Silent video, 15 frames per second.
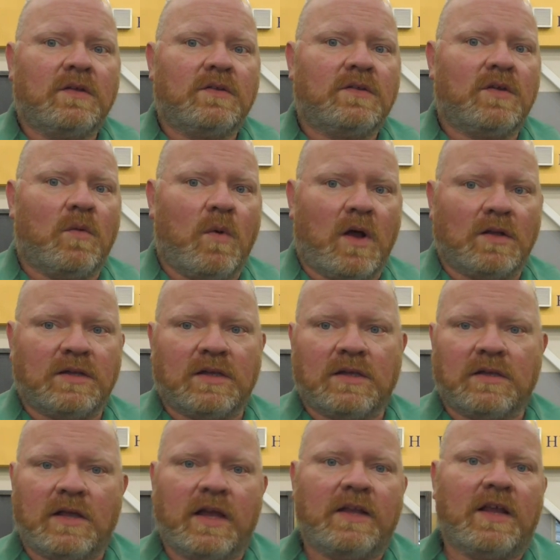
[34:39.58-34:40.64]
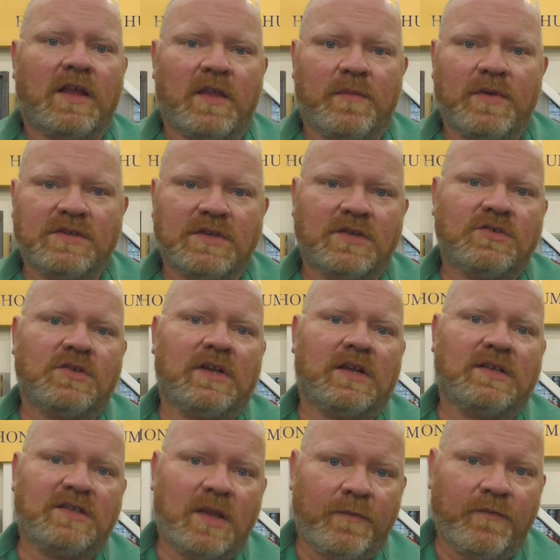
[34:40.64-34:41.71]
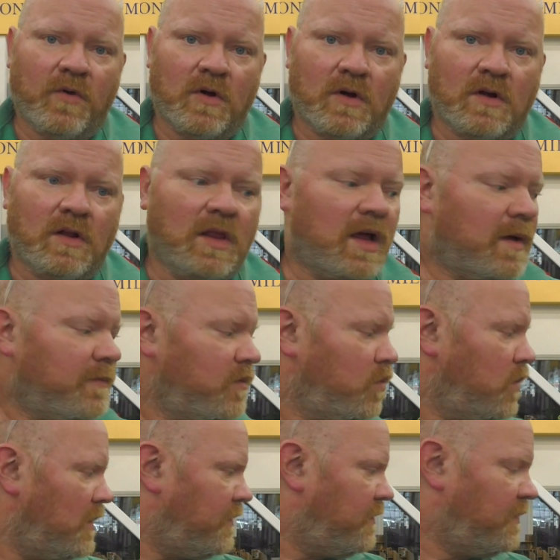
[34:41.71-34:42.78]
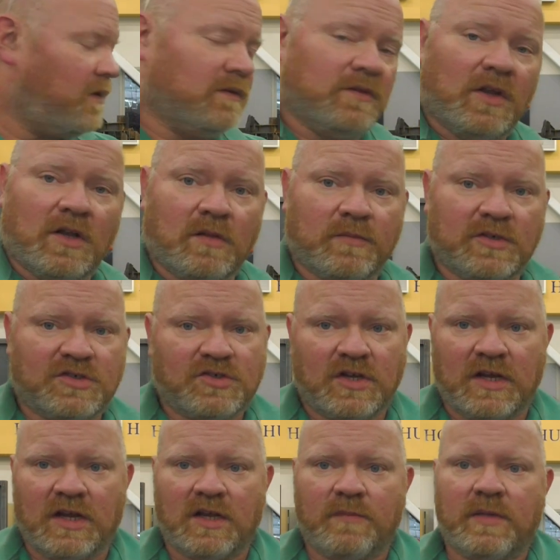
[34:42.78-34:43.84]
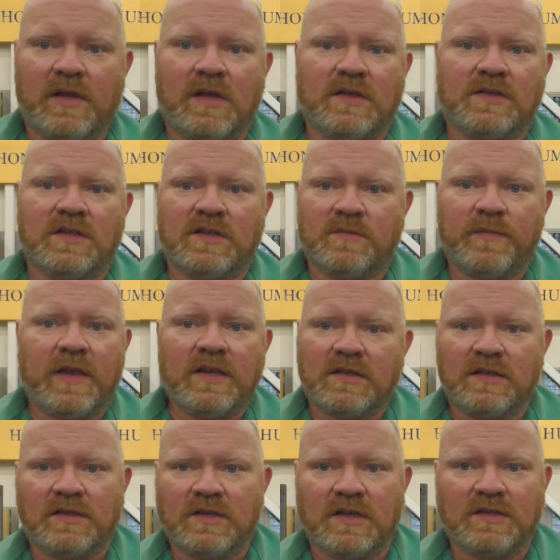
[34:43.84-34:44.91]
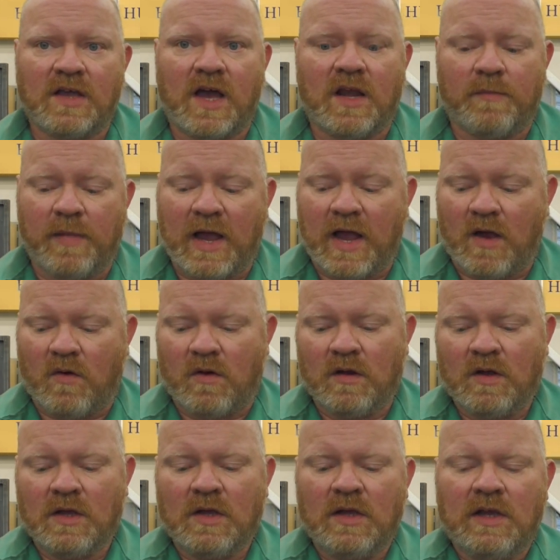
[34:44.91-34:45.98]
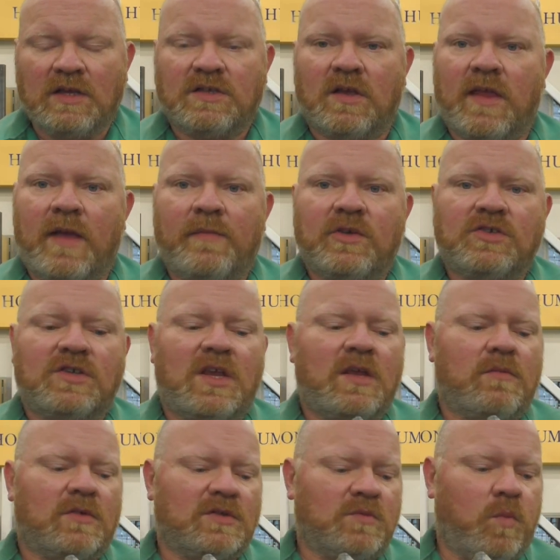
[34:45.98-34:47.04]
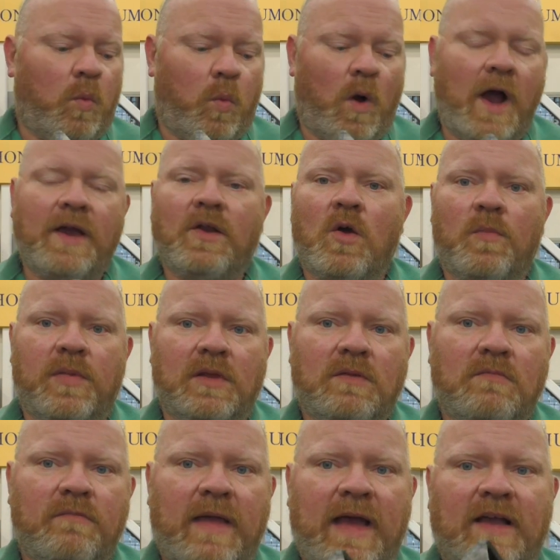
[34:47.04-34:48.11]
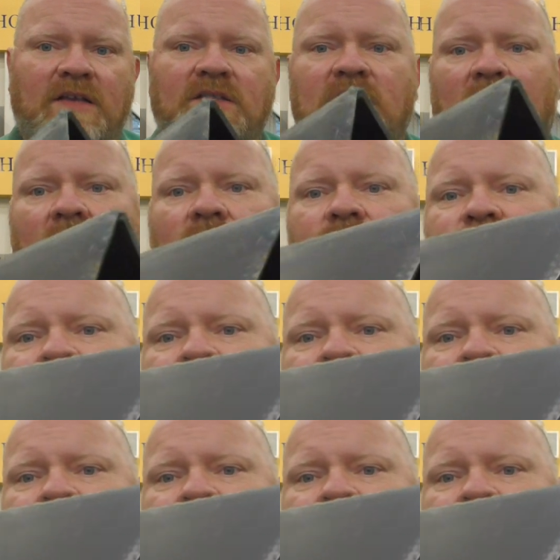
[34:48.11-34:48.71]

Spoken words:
to welding any other position except vertical up with the little machine, because it's basically just out of power. So that machine was wide open, maxed out,